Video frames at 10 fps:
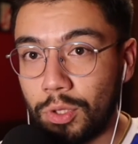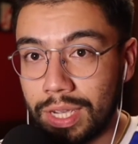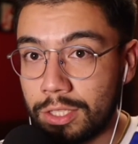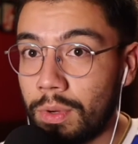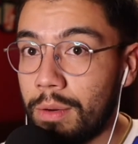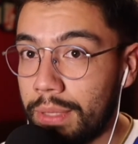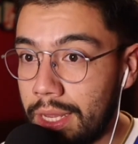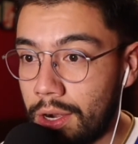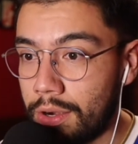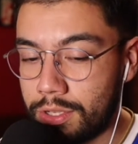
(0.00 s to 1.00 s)
you guys don't want
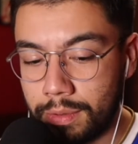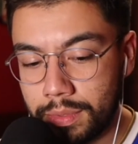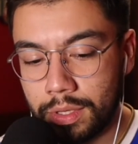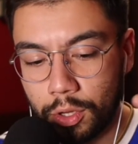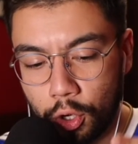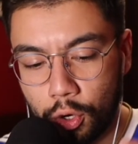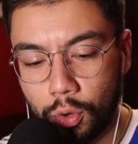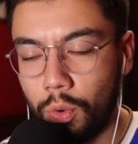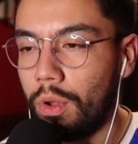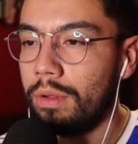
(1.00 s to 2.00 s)
to play on our terms?
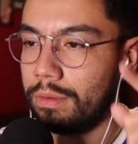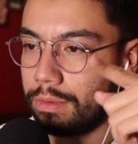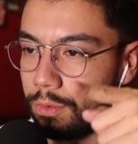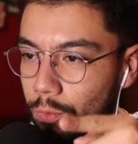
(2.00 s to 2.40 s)
Cool.